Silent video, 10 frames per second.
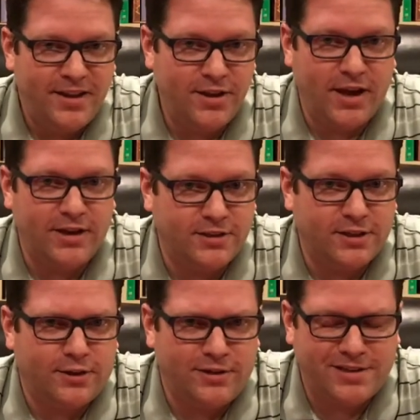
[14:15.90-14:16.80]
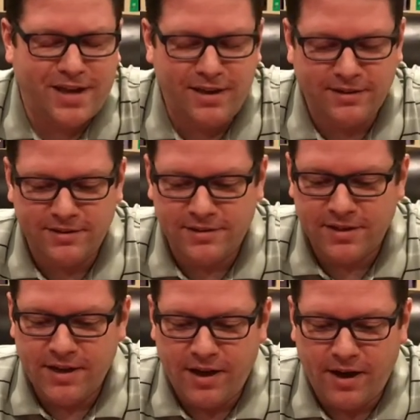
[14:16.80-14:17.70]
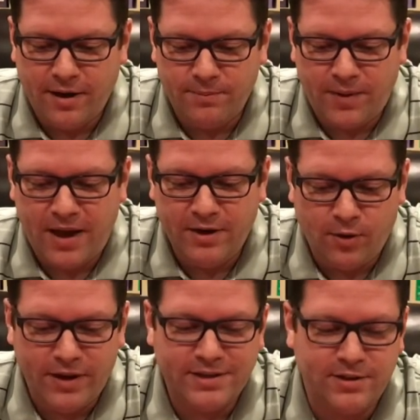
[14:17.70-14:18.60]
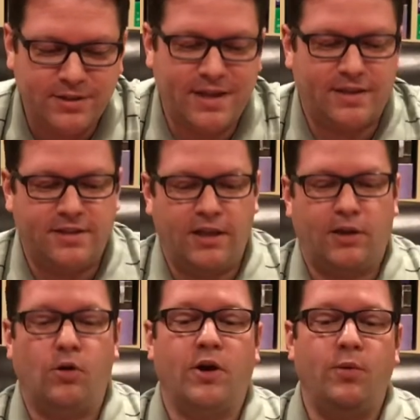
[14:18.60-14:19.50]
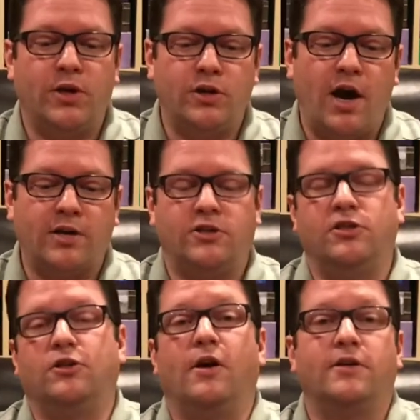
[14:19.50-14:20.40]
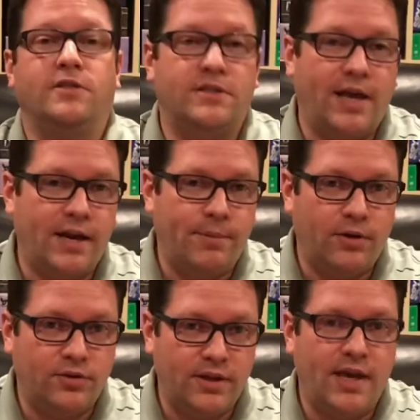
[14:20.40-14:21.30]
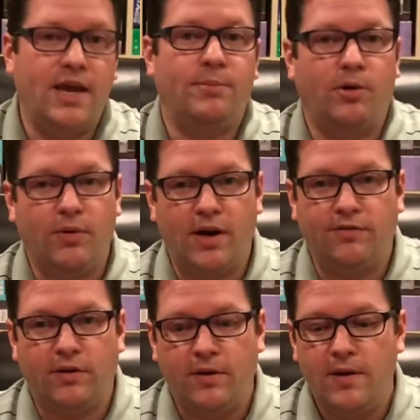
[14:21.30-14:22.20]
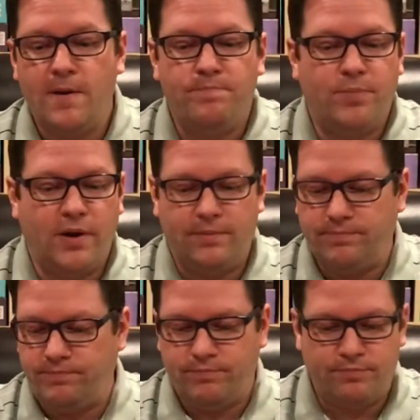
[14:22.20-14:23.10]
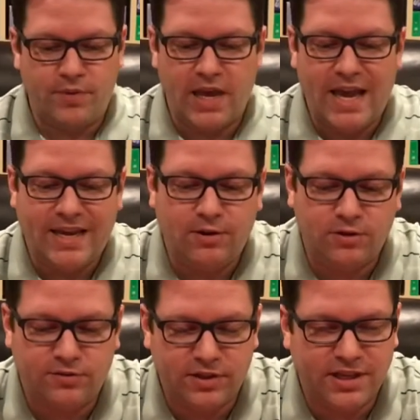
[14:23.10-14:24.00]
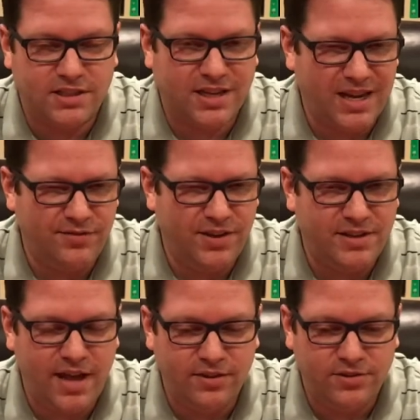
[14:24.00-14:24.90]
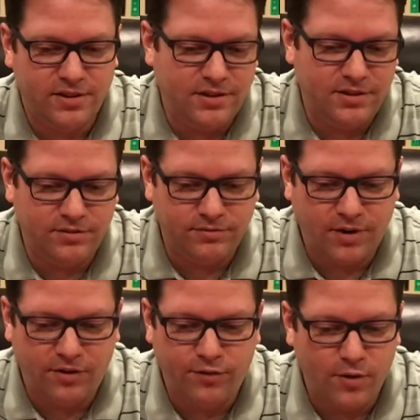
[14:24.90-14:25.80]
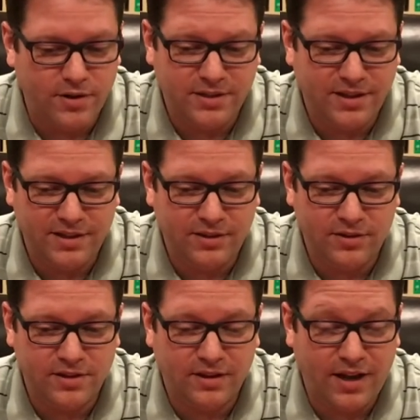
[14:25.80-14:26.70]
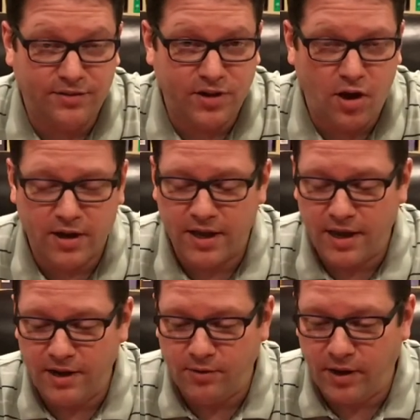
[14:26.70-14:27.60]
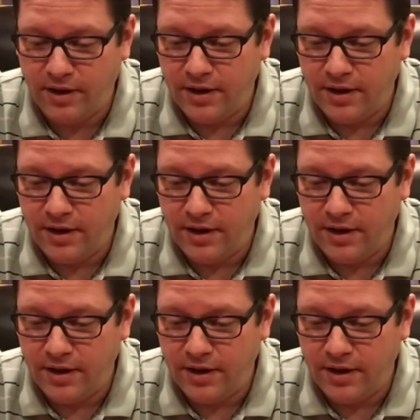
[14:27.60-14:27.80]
got to sit there in silence. I know, I guess you could technically say, like, okay, we can talk just as long as it's not about the game or whatever, but it gets kind of intense, and you are focusing, and there isn't a lot of talking anyway.